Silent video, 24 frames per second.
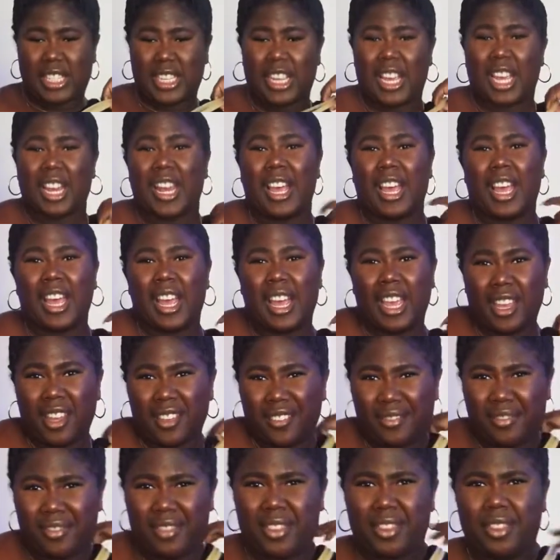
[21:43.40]
kind of high.
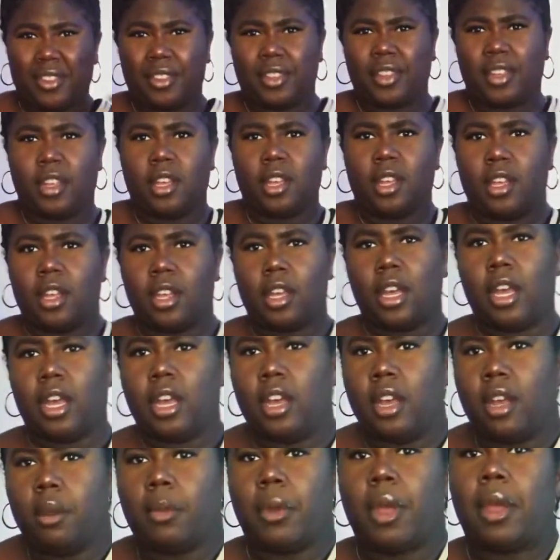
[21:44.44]

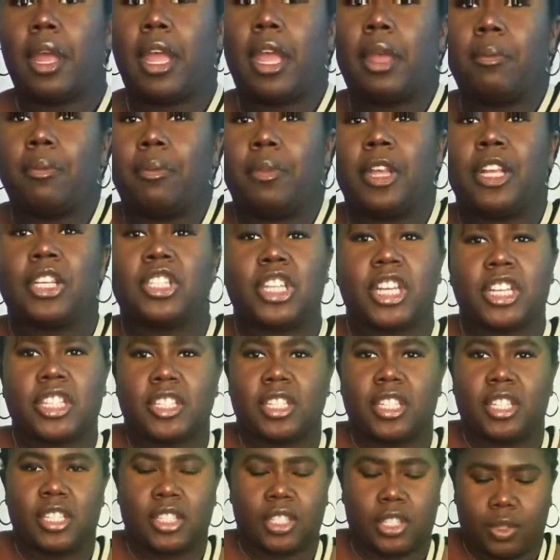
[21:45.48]
Um, I am big
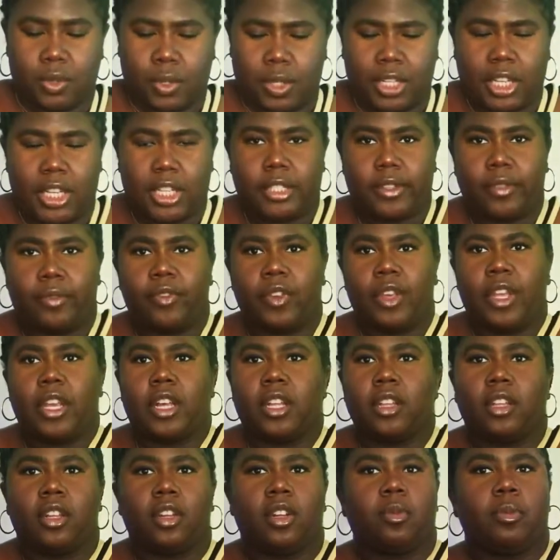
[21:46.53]
chested, so it does fit a
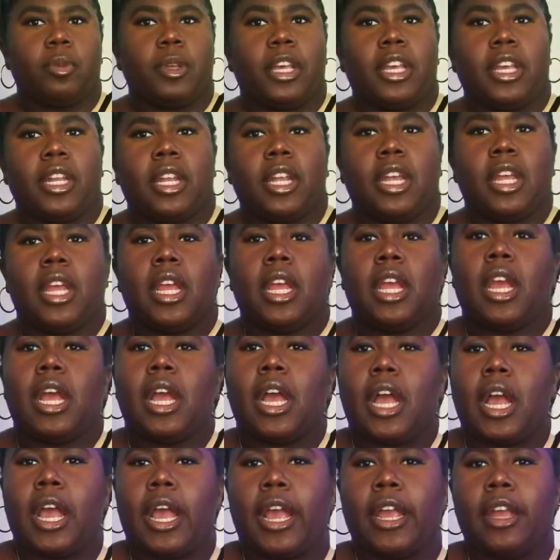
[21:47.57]
little bit
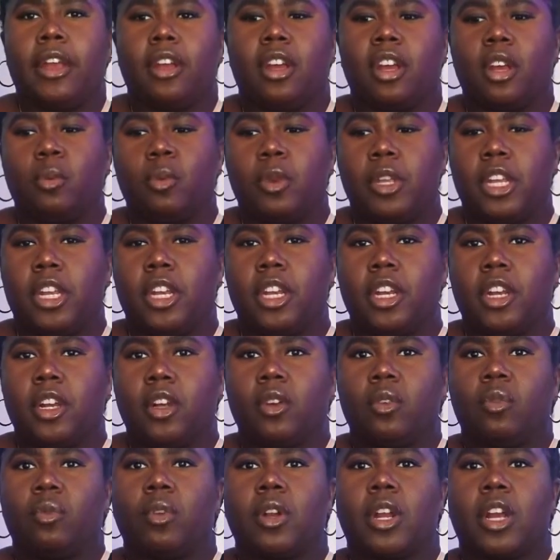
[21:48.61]
higher up here
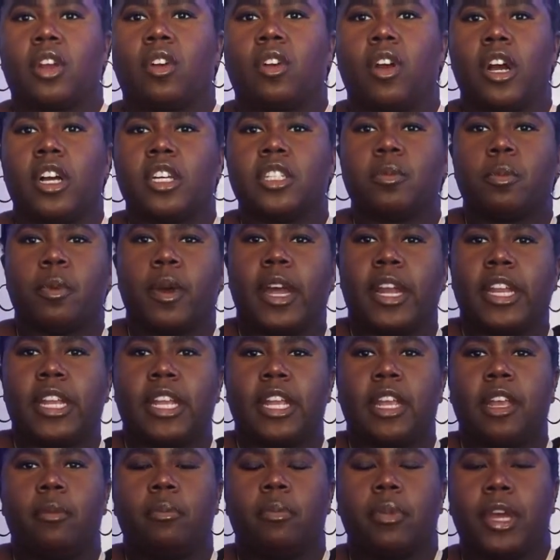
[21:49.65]
when I crossbody
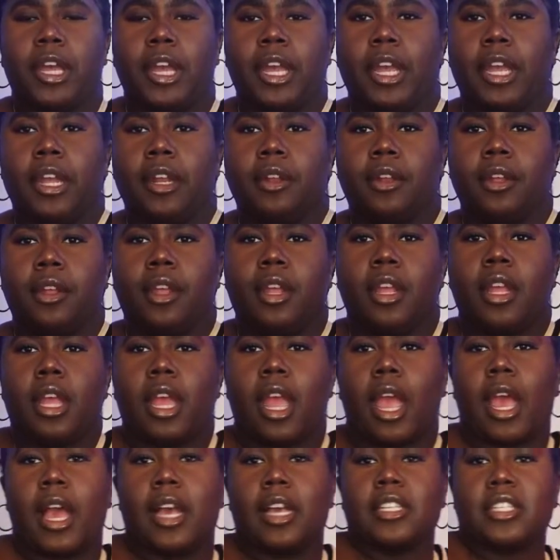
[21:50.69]
it, but
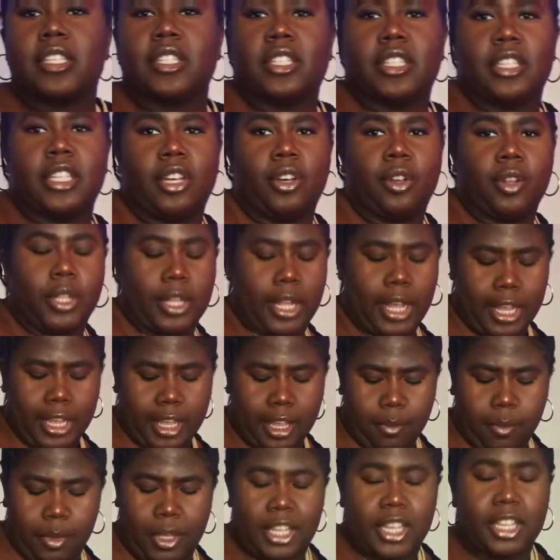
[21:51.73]
I still like
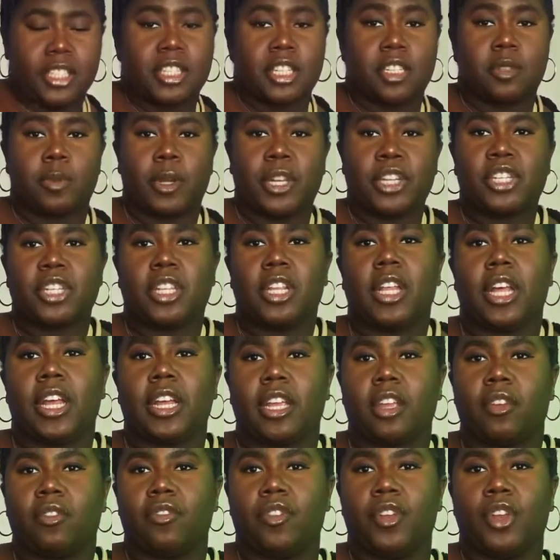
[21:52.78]
it because, especially like
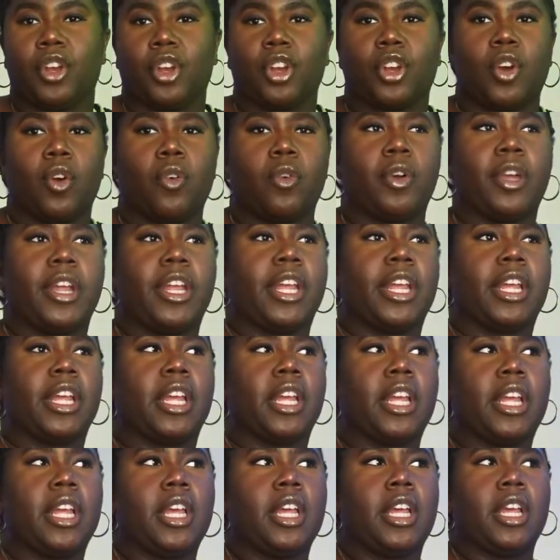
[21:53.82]
if you're going
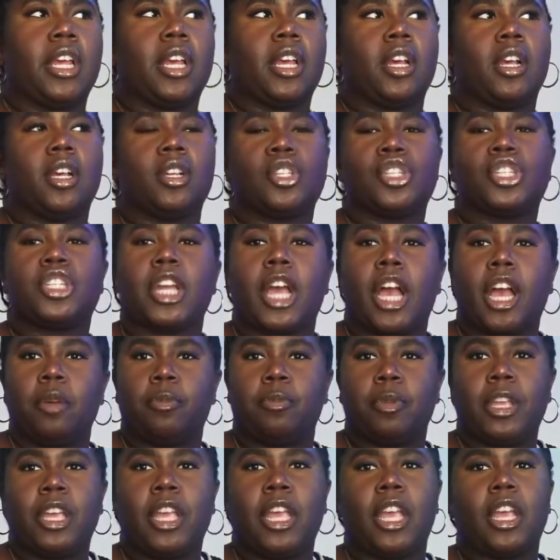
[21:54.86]

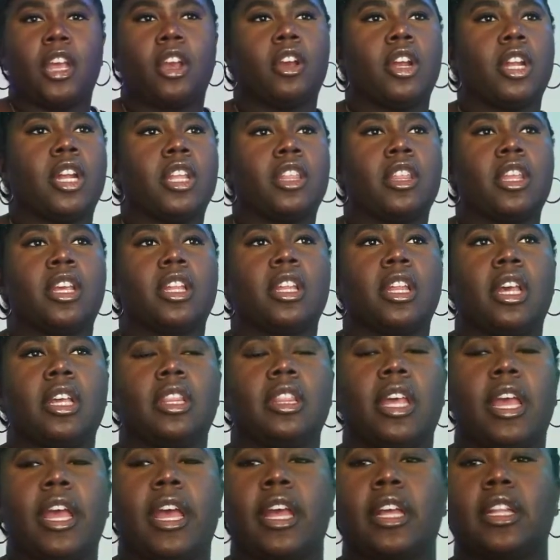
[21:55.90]
shopping or anything like
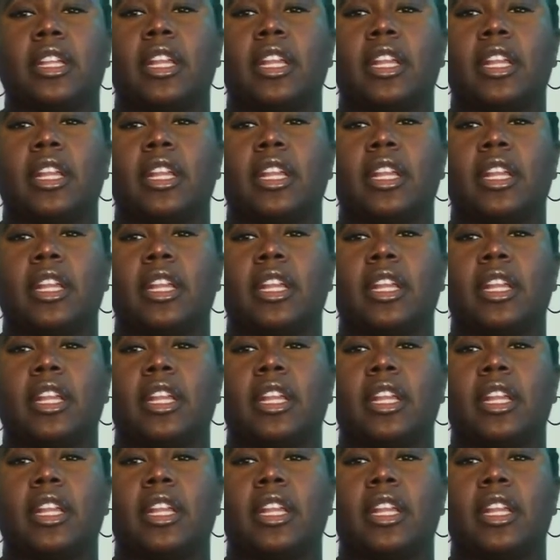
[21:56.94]
that,